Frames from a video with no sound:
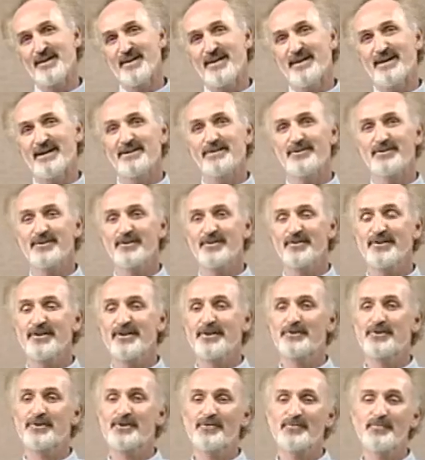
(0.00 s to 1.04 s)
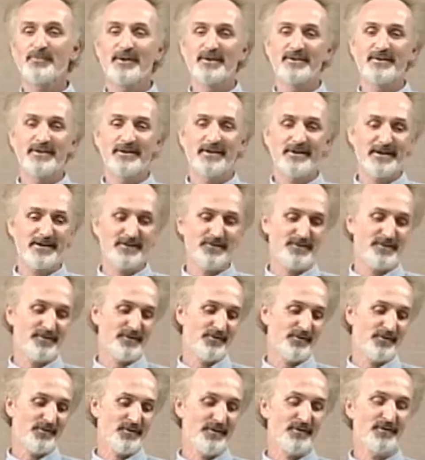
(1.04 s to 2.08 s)
And you can see just by the
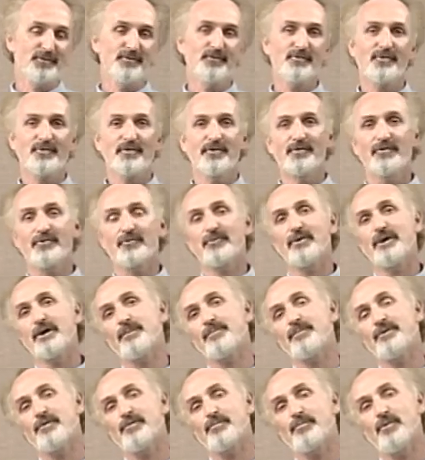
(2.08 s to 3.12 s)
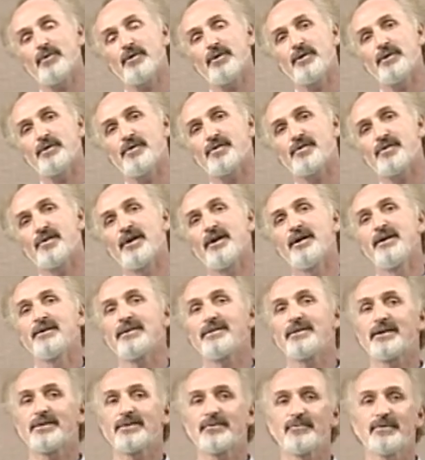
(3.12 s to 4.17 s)
adjectives that are used to describe these balls
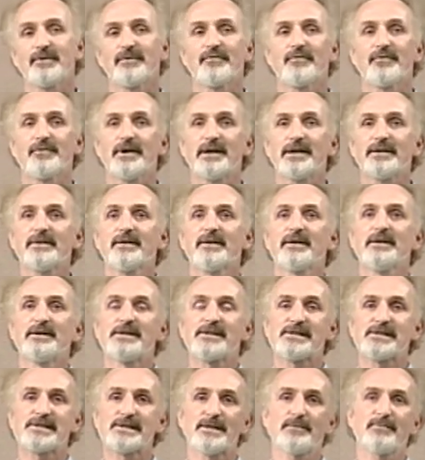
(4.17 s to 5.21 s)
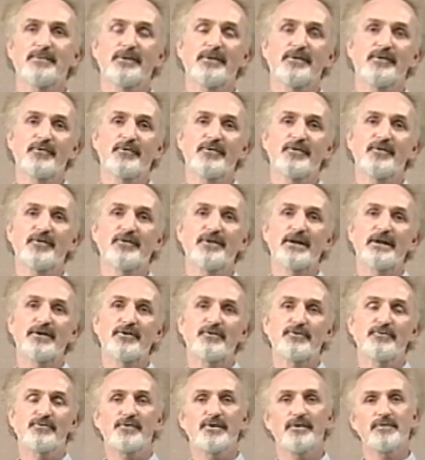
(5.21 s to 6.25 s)
that they reflect some of the coarse
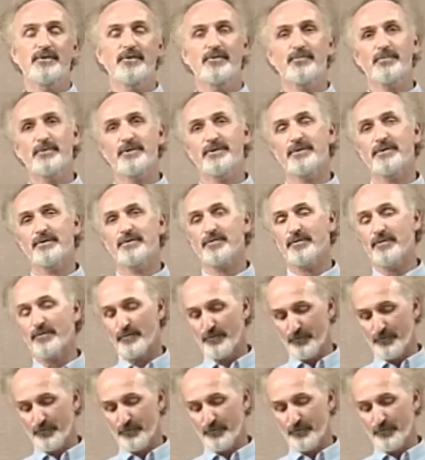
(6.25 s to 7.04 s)
natures of these particular